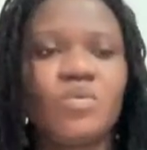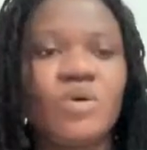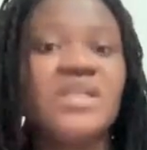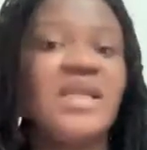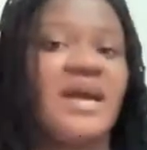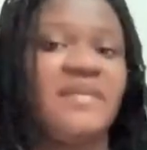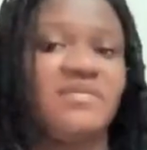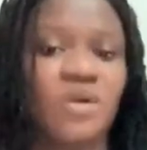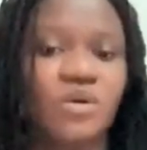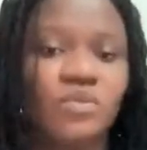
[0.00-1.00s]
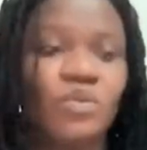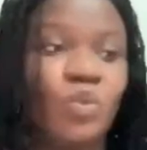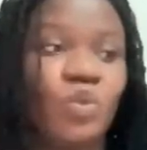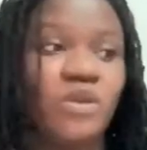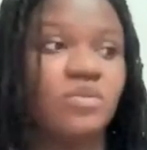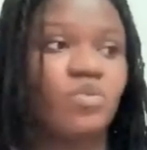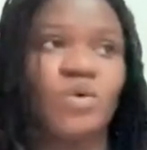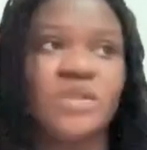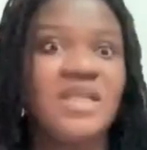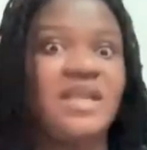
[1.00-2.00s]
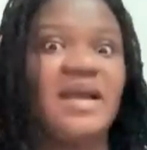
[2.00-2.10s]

what they have done, what